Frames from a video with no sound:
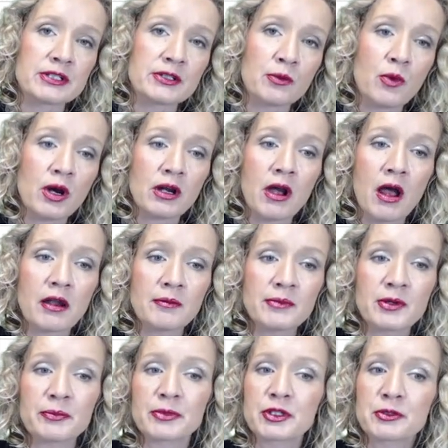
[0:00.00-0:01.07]
So what column
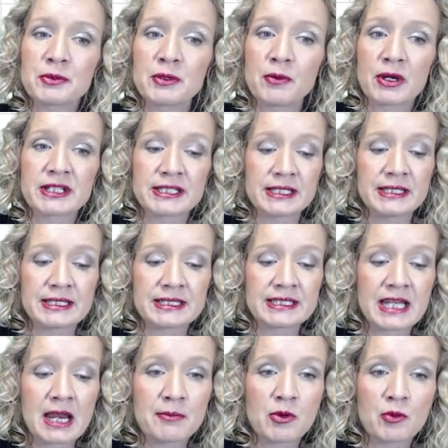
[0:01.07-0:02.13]
number do we want in this
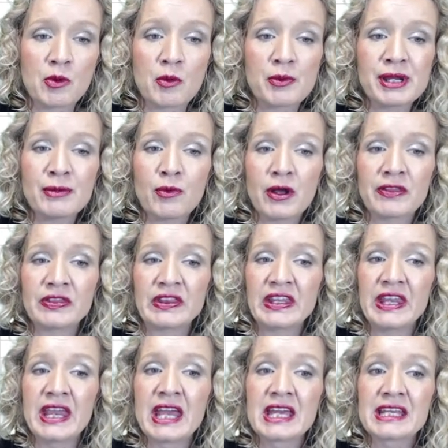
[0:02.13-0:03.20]
table? Well, we want
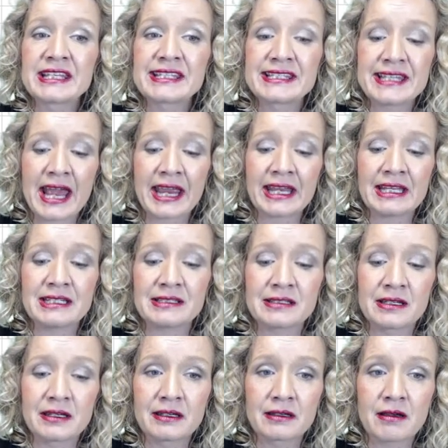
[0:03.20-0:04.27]
the 2nd
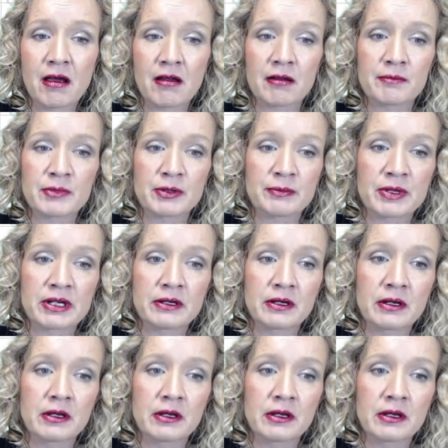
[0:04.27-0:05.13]
column number.